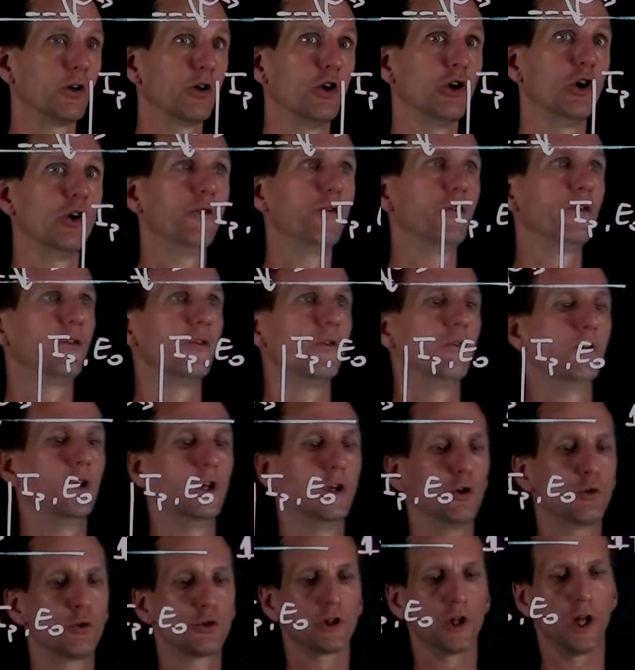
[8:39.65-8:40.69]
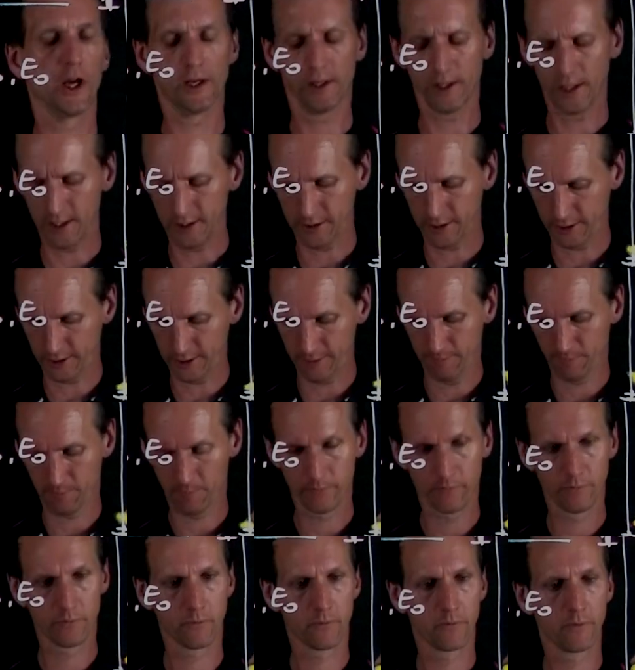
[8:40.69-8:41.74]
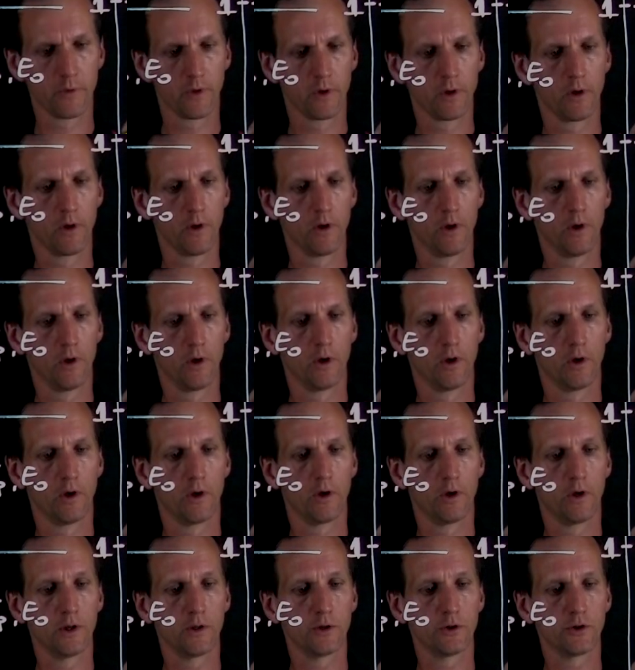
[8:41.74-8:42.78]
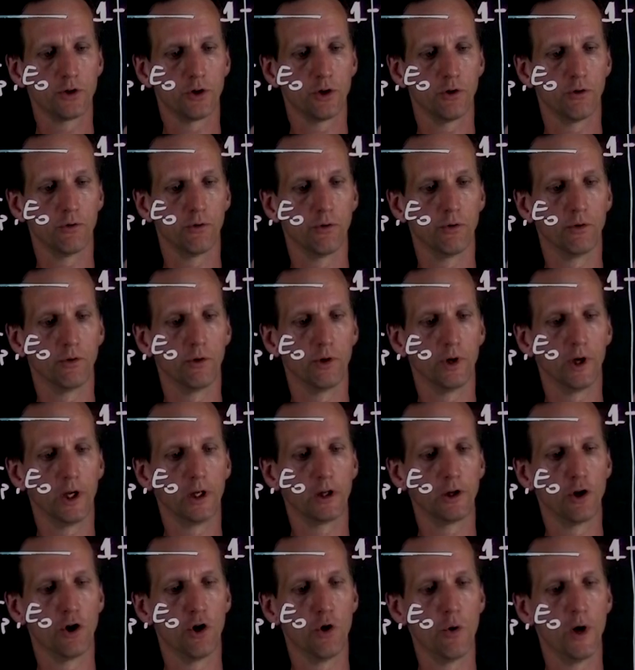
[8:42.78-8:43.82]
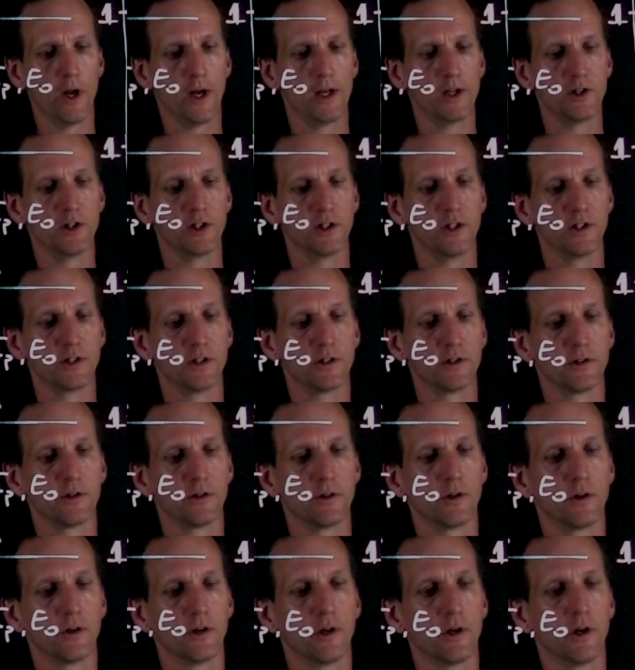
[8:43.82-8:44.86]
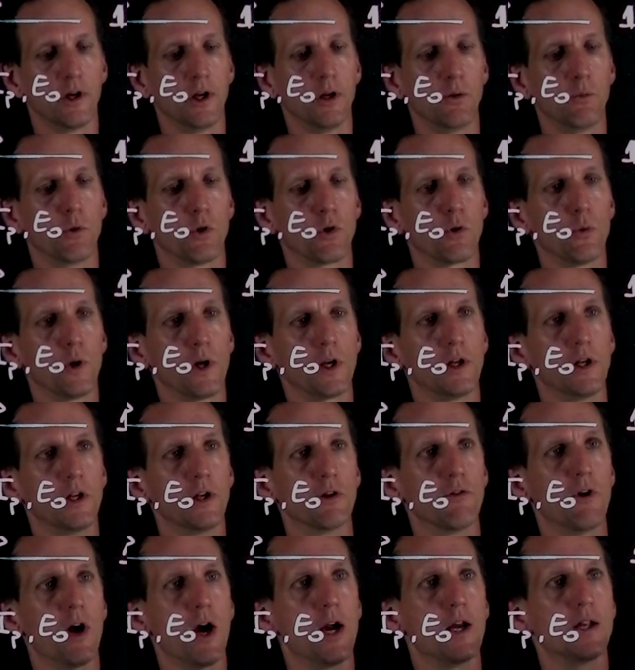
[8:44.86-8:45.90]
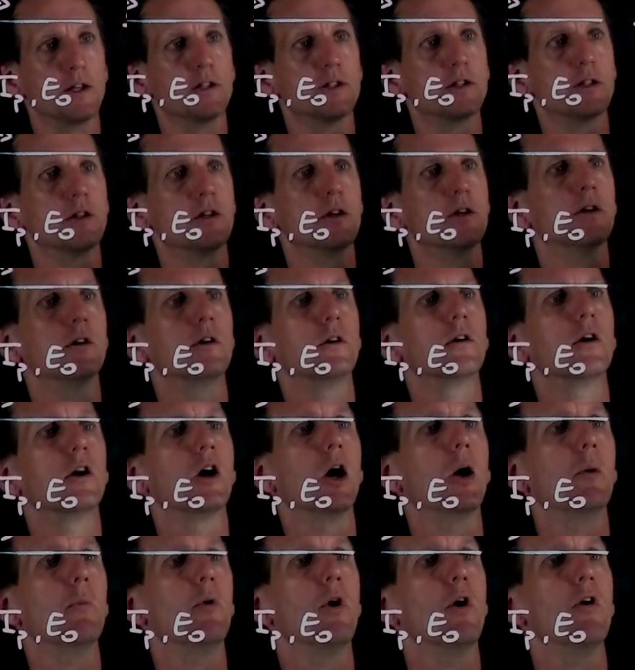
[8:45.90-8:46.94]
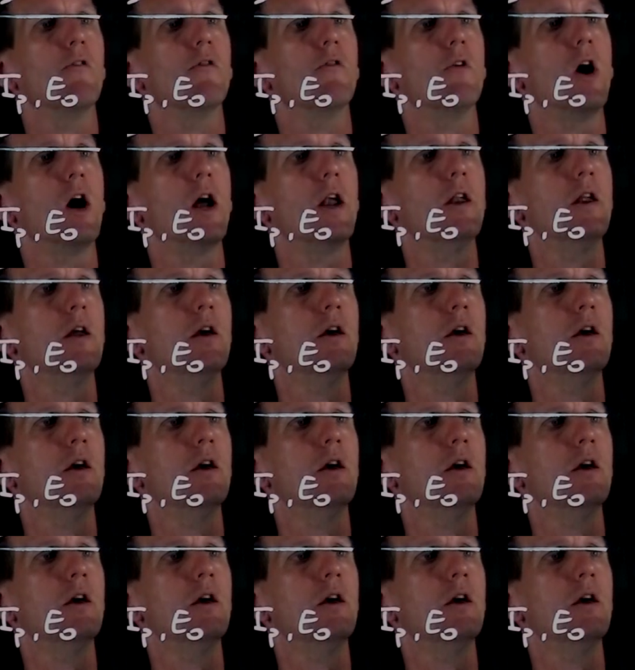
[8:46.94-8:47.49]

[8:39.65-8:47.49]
curve will look like this. So at low energies it will quickly rise above 1.